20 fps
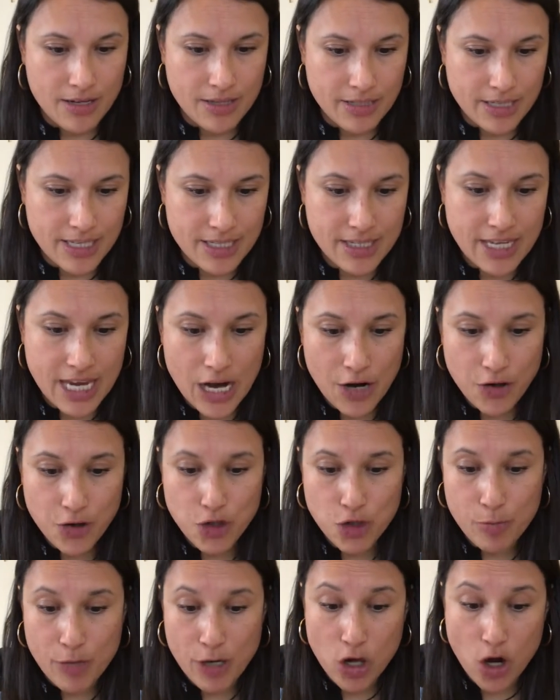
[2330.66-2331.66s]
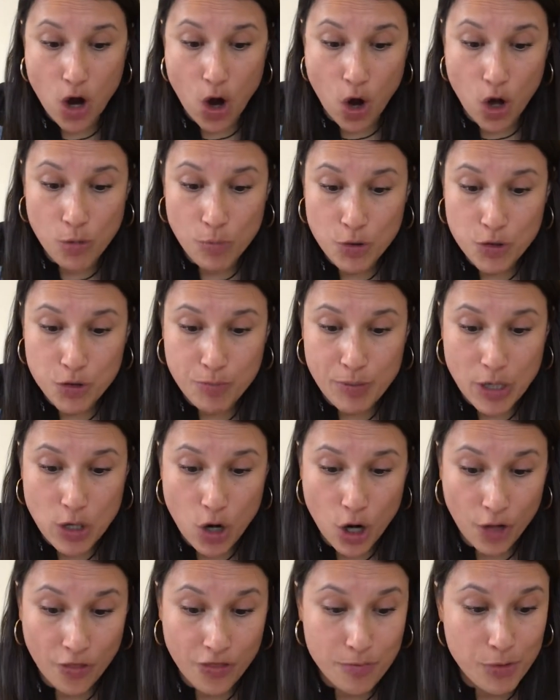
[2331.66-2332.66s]
His character may almost be
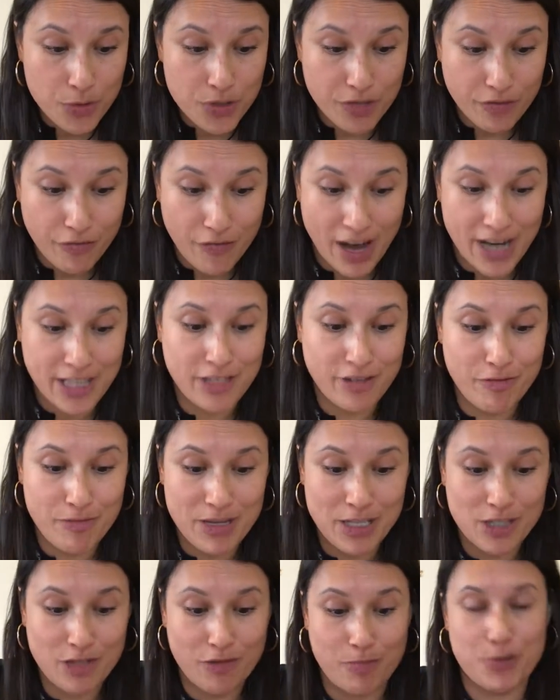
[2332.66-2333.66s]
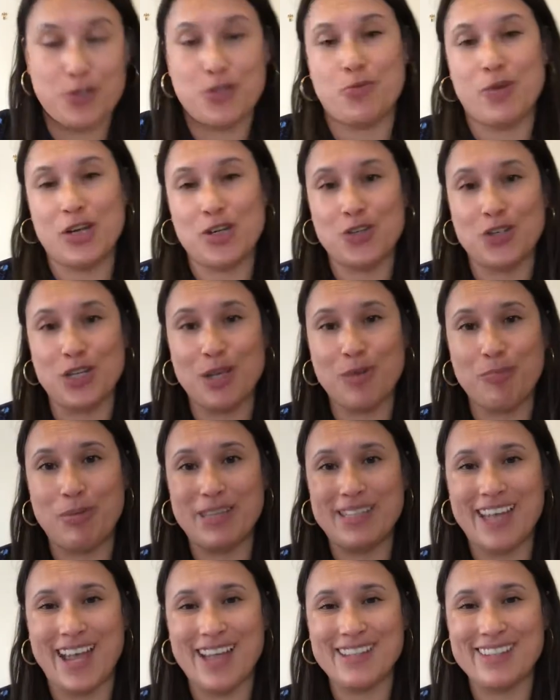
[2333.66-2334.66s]
called the most effective means of persuasion he
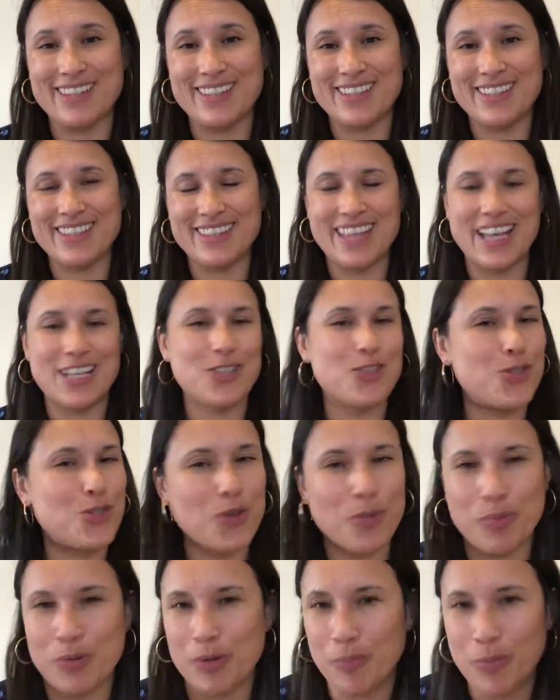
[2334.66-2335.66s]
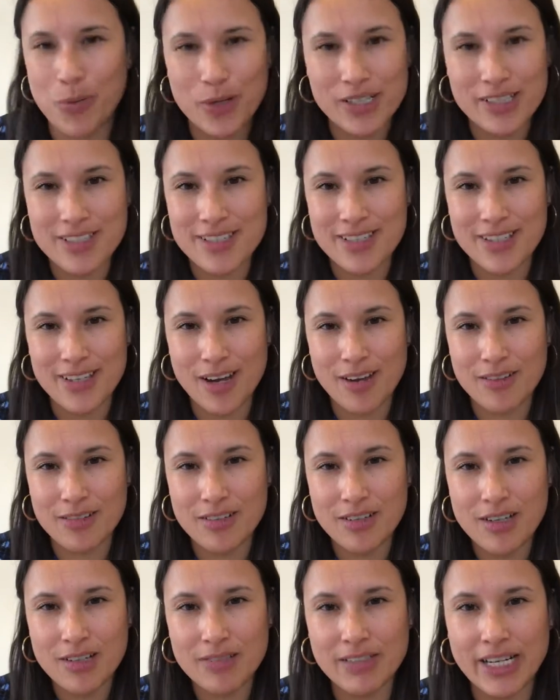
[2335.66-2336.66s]
possesses. And that's super important to know,
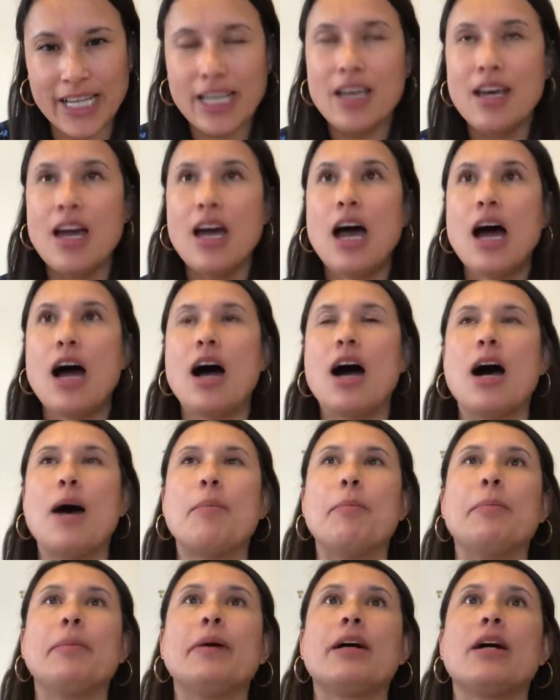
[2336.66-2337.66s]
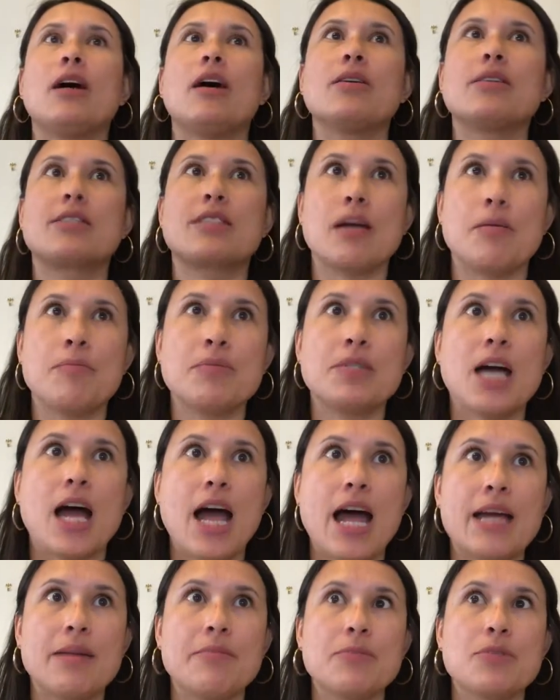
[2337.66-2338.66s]
right?
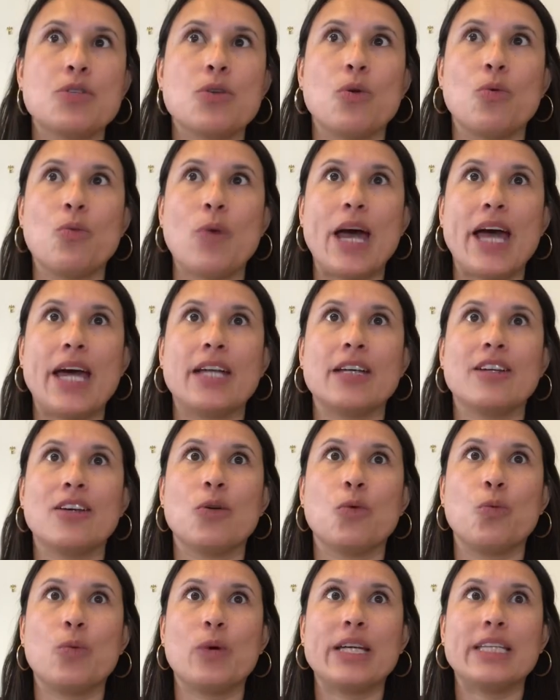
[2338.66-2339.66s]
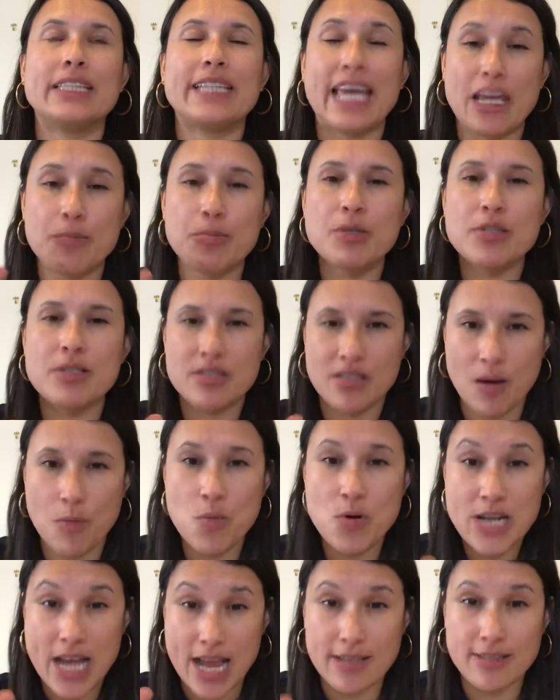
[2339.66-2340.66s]
Sometimes when we label
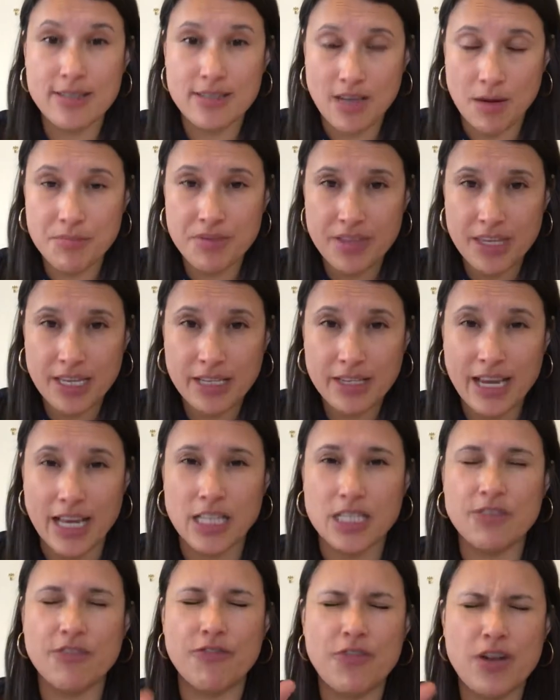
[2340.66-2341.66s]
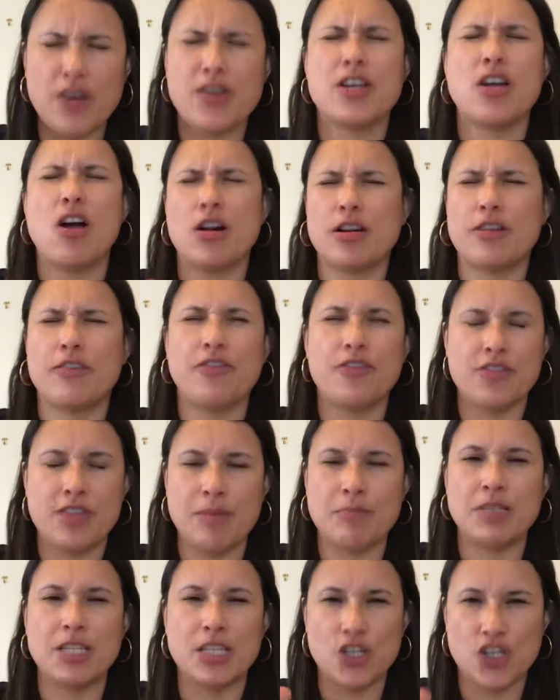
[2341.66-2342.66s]
someone as something, it's very hard for
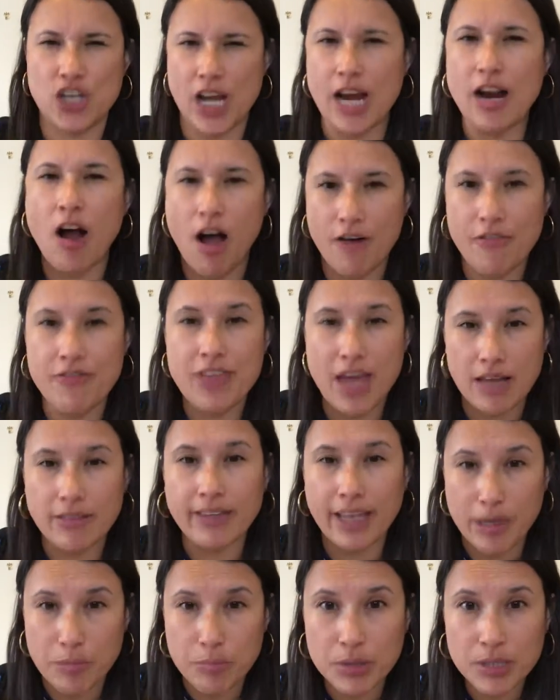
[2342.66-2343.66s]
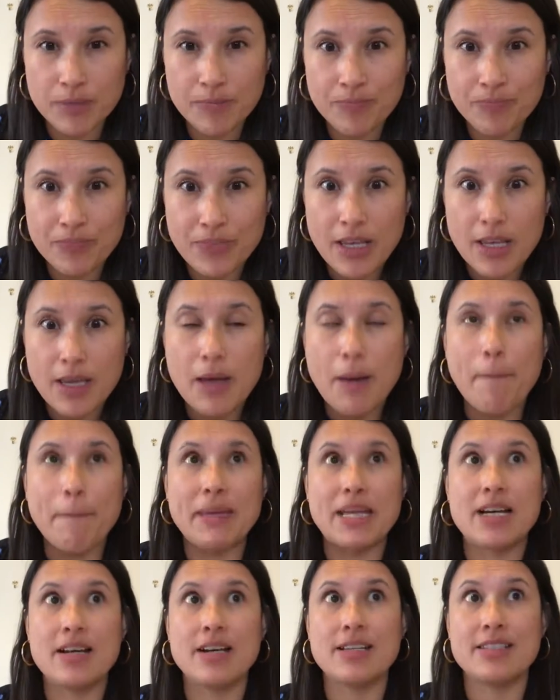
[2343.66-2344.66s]
them to shake off that label
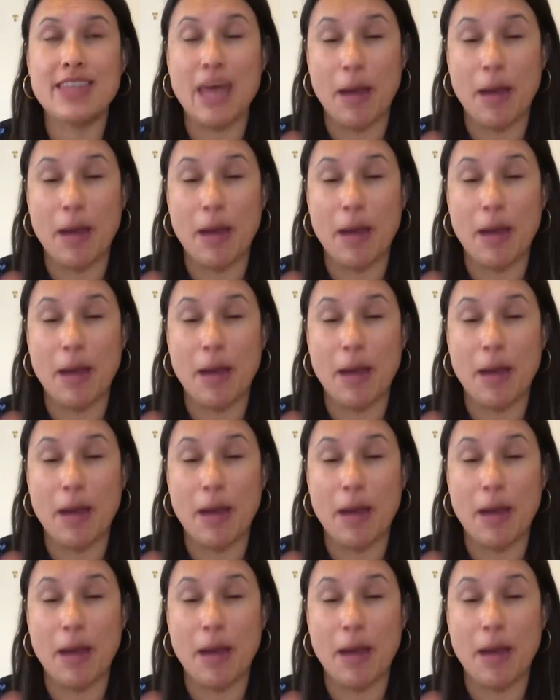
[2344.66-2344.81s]
because